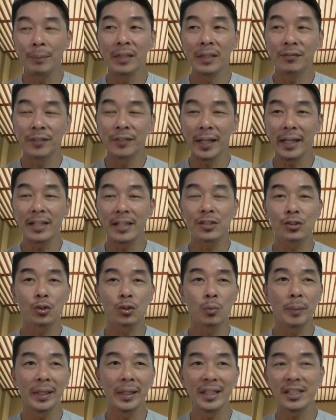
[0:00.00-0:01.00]
believe there is
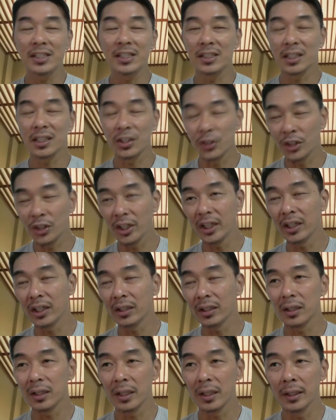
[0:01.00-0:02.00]
so many
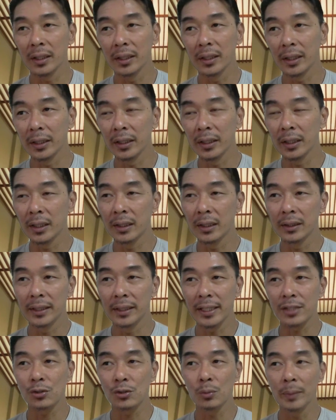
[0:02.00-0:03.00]
circuit, and then
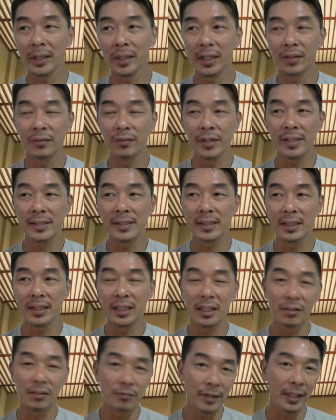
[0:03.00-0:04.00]
there's so many
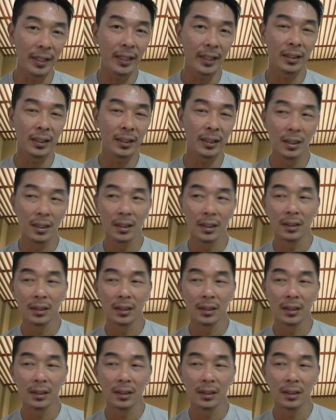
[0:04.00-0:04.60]
racing event.